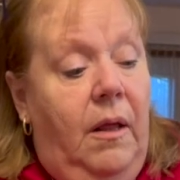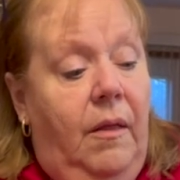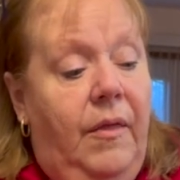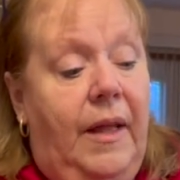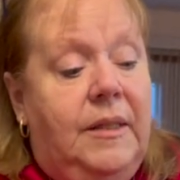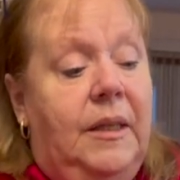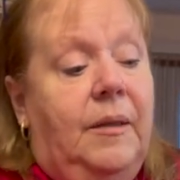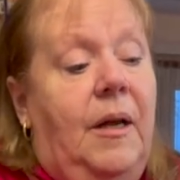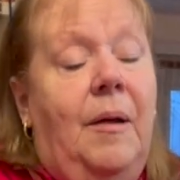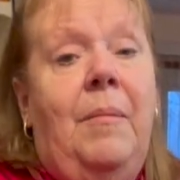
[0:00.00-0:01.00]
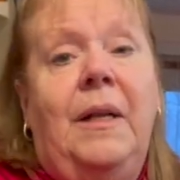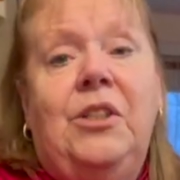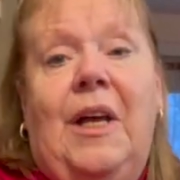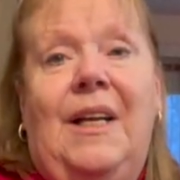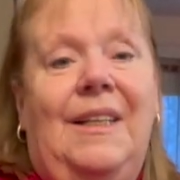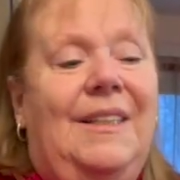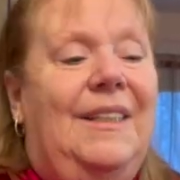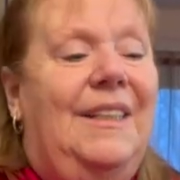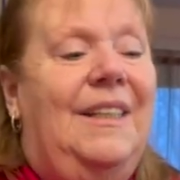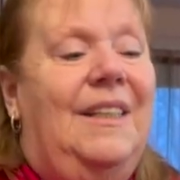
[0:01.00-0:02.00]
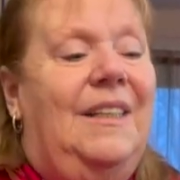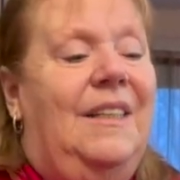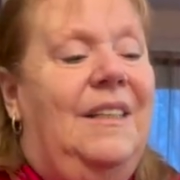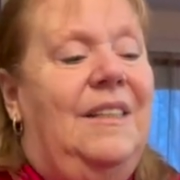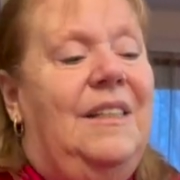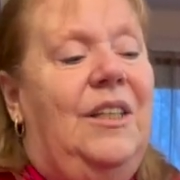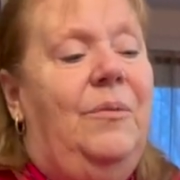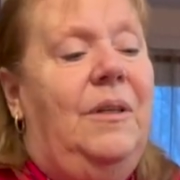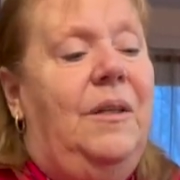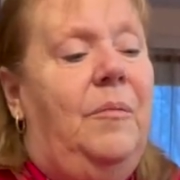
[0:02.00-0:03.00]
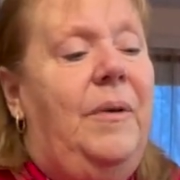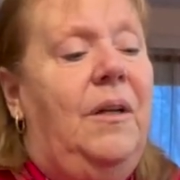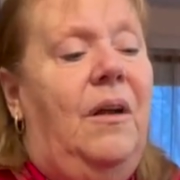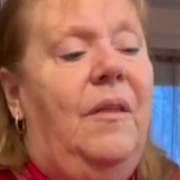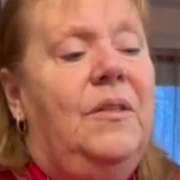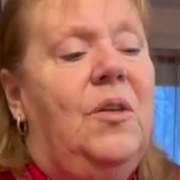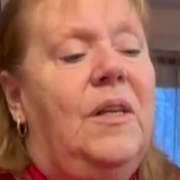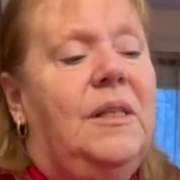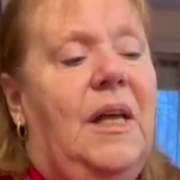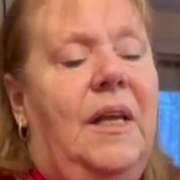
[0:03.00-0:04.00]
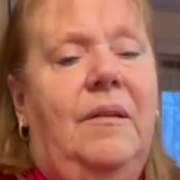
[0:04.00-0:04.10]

that's it. Manja. See you in a little bit on the sauce side.